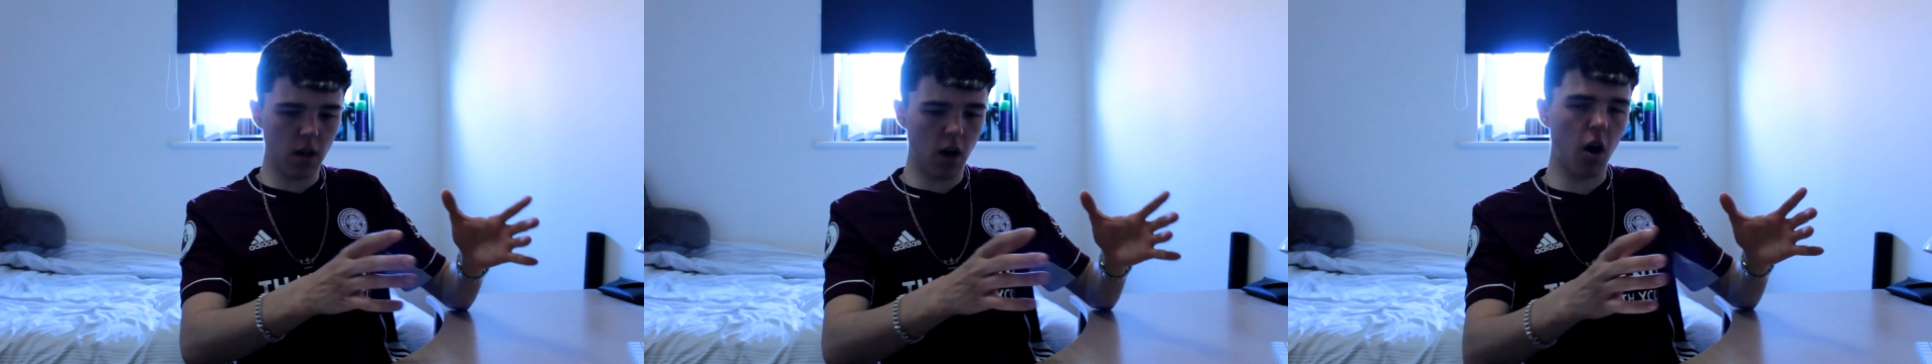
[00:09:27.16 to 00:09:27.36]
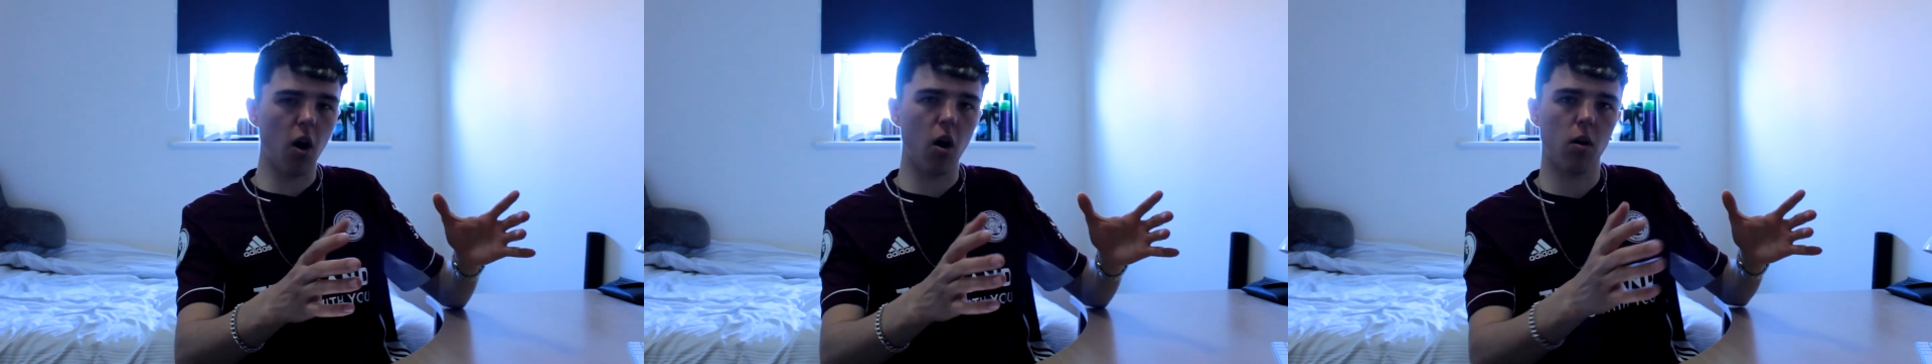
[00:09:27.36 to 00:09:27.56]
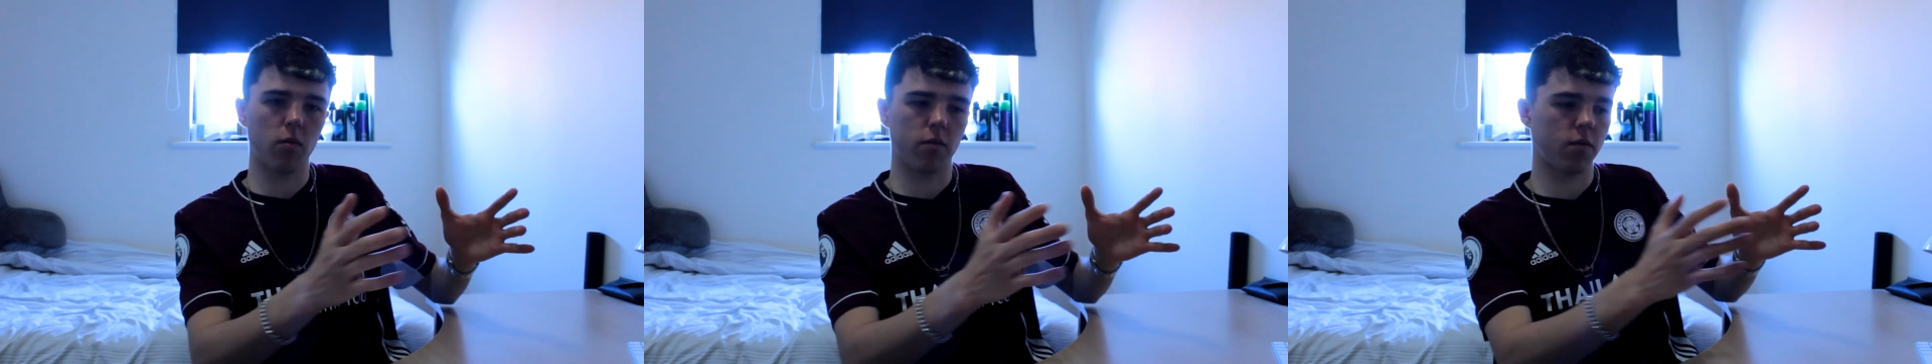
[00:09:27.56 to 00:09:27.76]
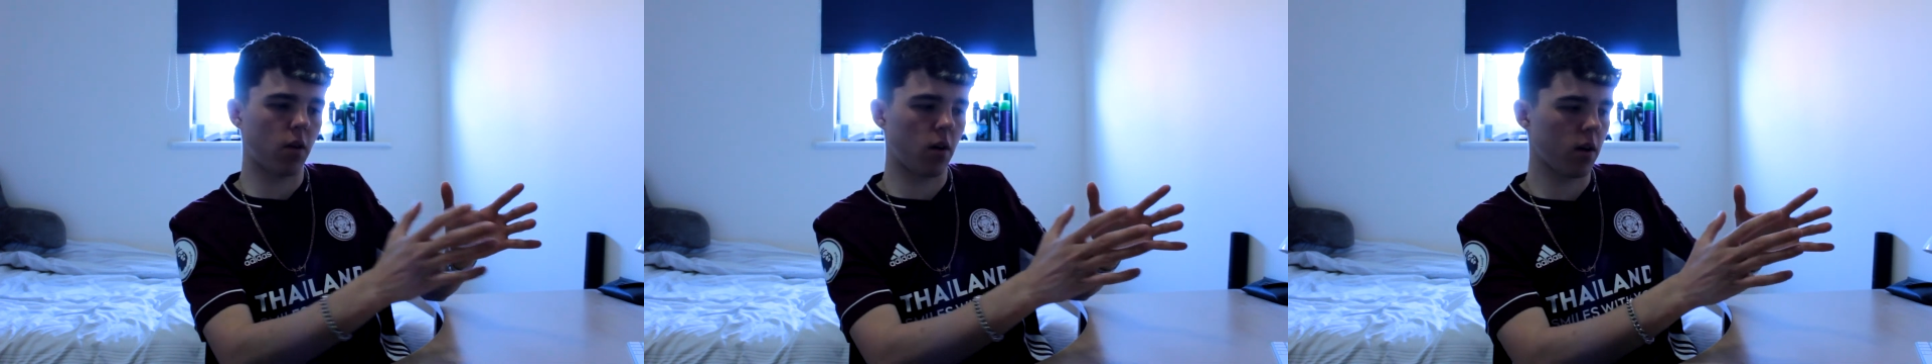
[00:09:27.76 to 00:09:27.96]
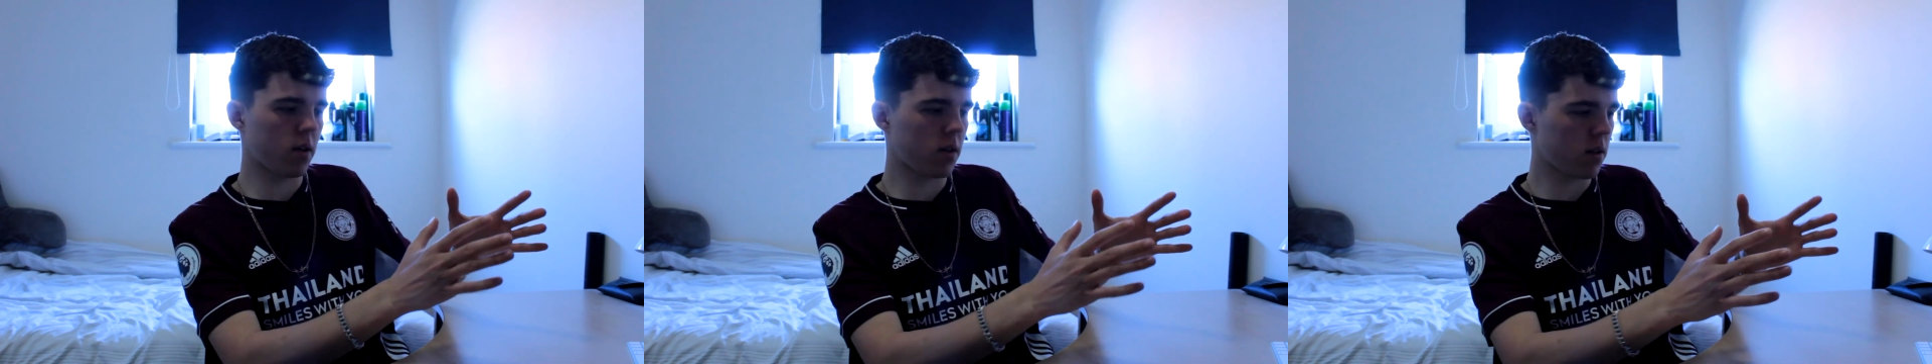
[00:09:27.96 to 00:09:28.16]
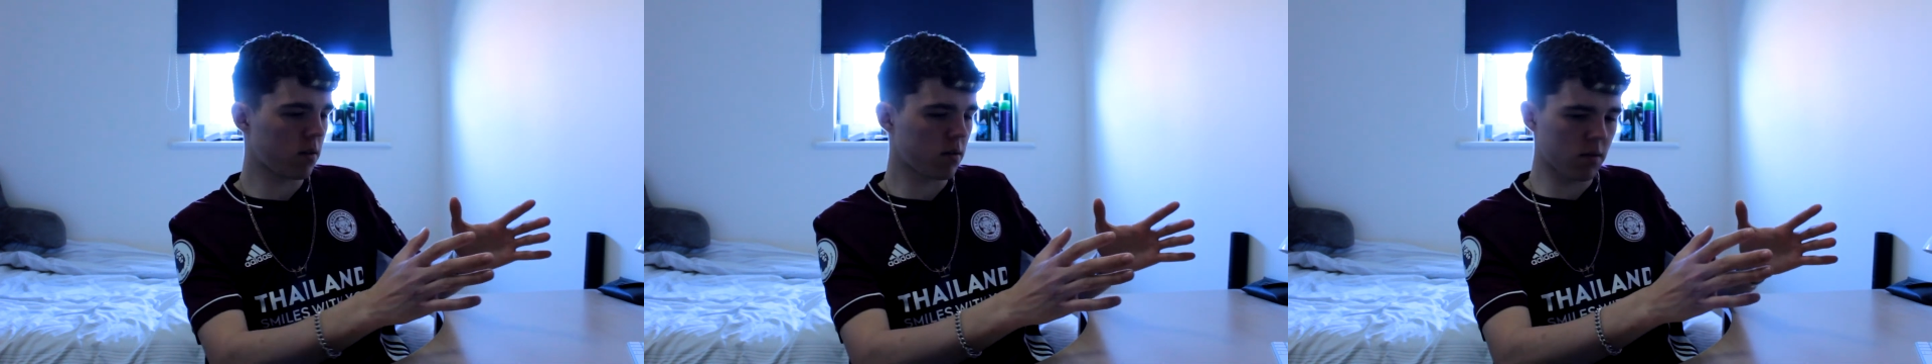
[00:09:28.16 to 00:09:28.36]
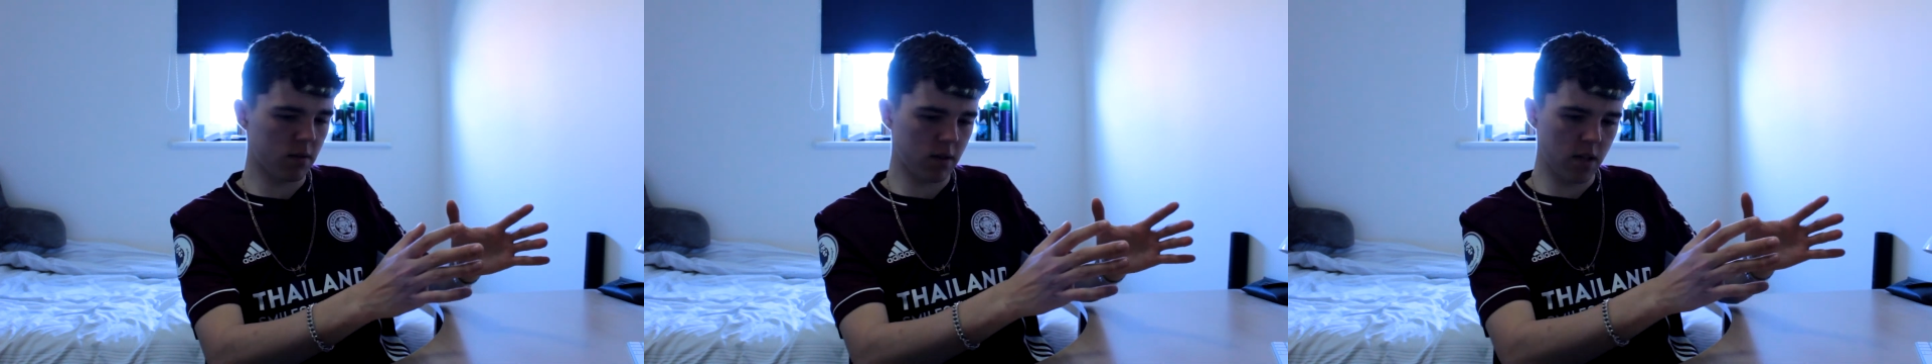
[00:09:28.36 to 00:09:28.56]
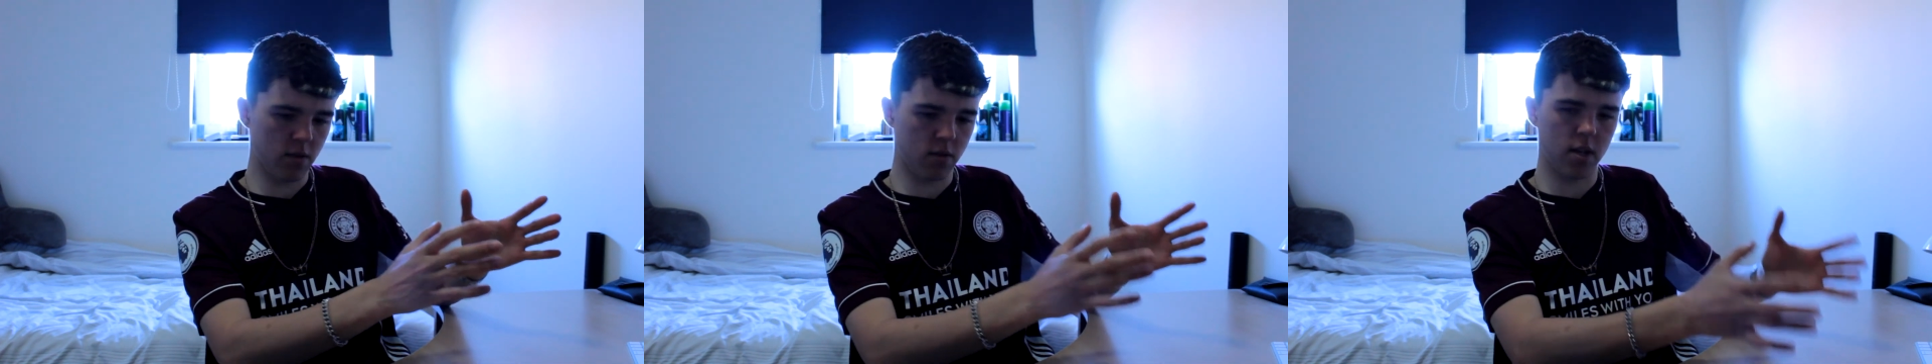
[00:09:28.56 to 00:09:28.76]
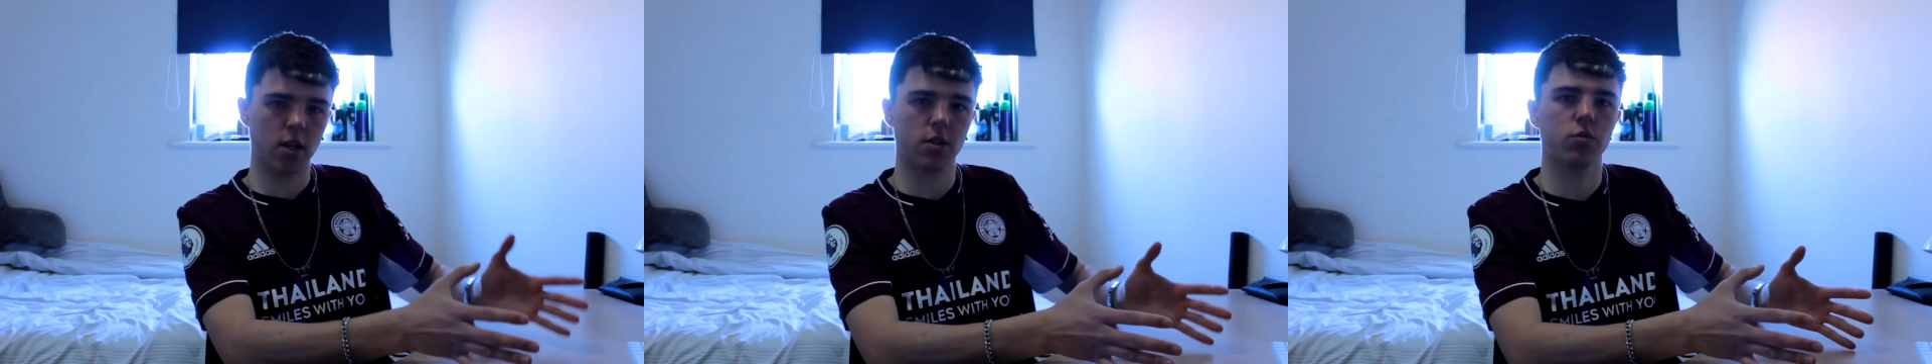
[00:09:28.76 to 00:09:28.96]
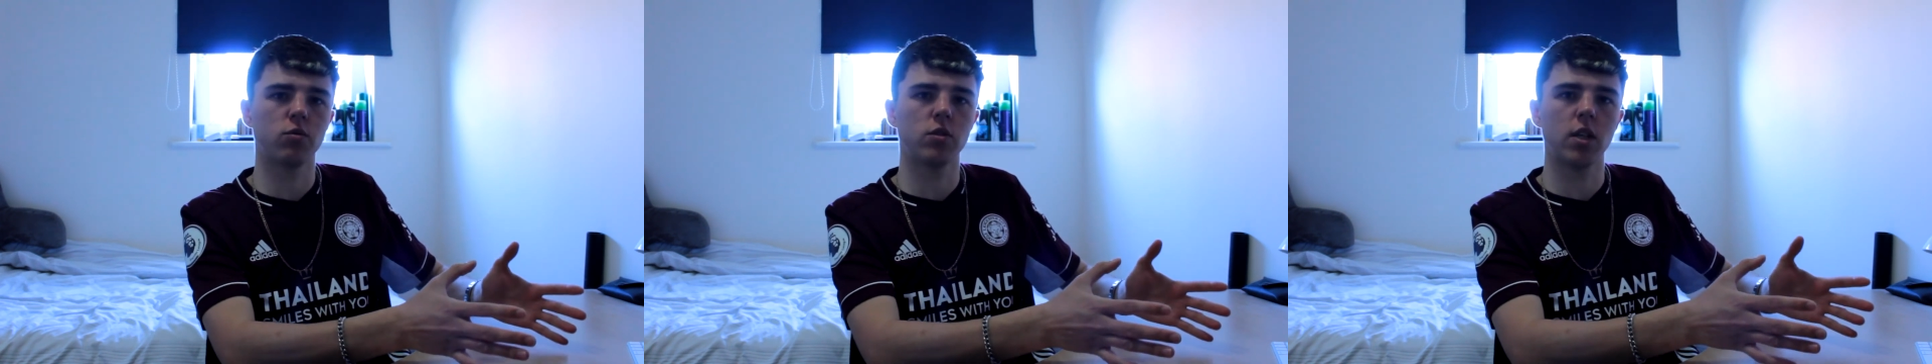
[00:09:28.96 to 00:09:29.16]
half like
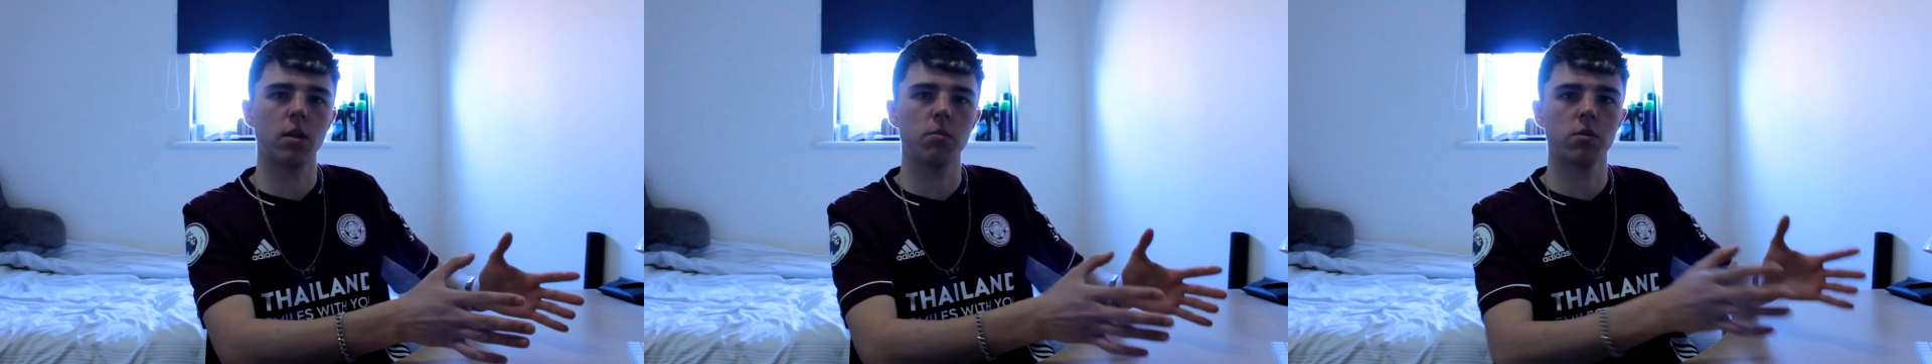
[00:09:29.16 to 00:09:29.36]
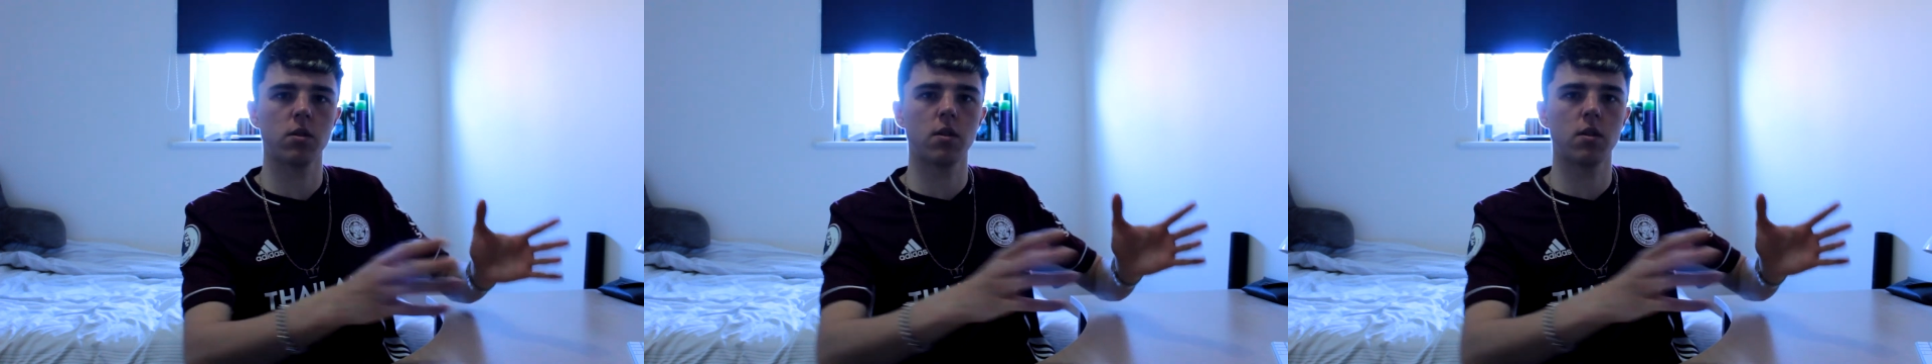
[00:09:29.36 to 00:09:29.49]
international teams,